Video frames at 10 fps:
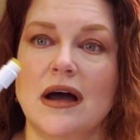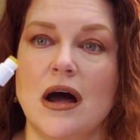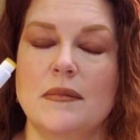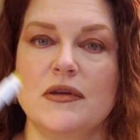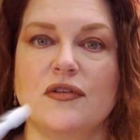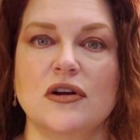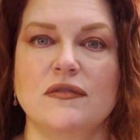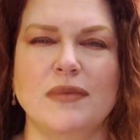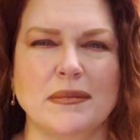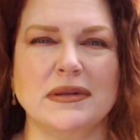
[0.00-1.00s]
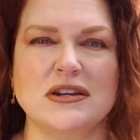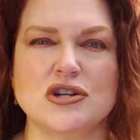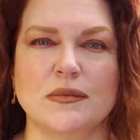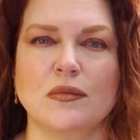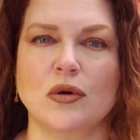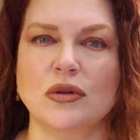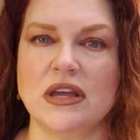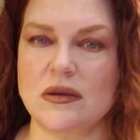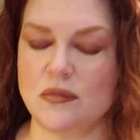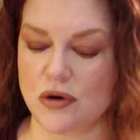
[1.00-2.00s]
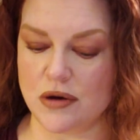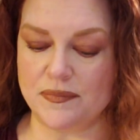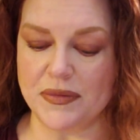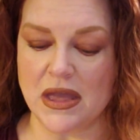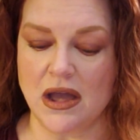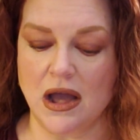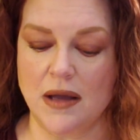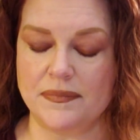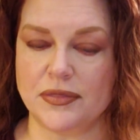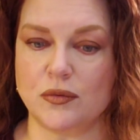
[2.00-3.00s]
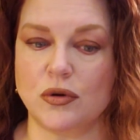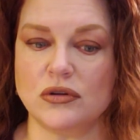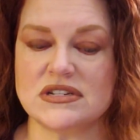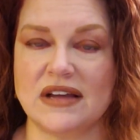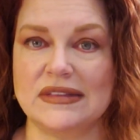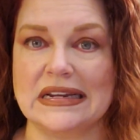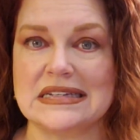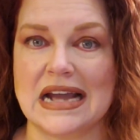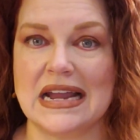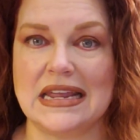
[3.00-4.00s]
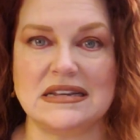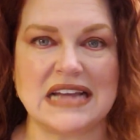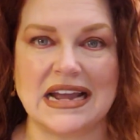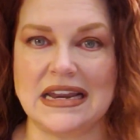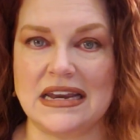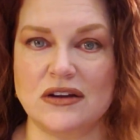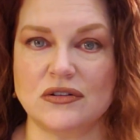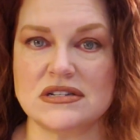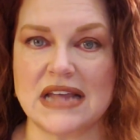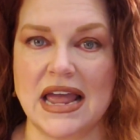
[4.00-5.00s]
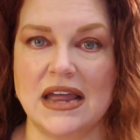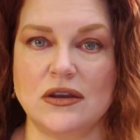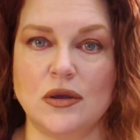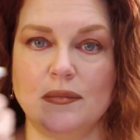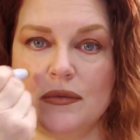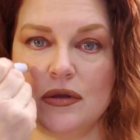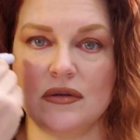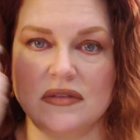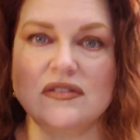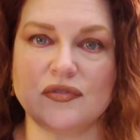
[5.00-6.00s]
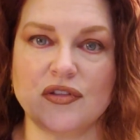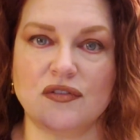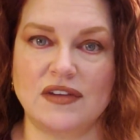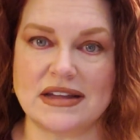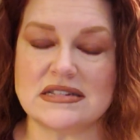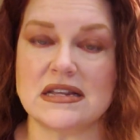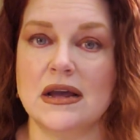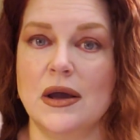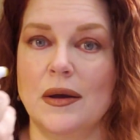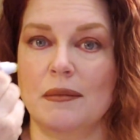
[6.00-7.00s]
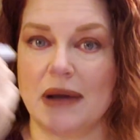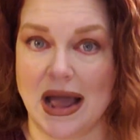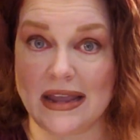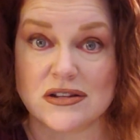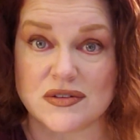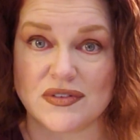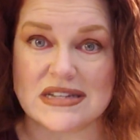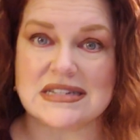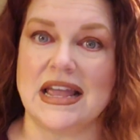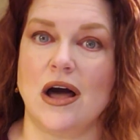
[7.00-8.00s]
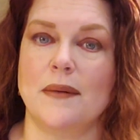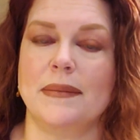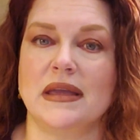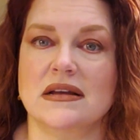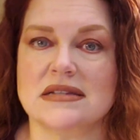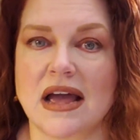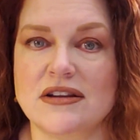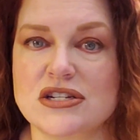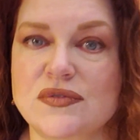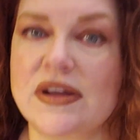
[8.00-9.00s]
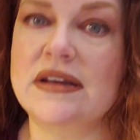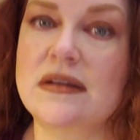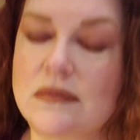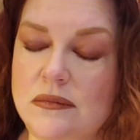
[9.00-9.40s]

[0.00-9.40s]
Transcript: You've heard of probably derma rolling, where the rollers have little tiny needles, and this is for the face, but I use it for the scalp because I just find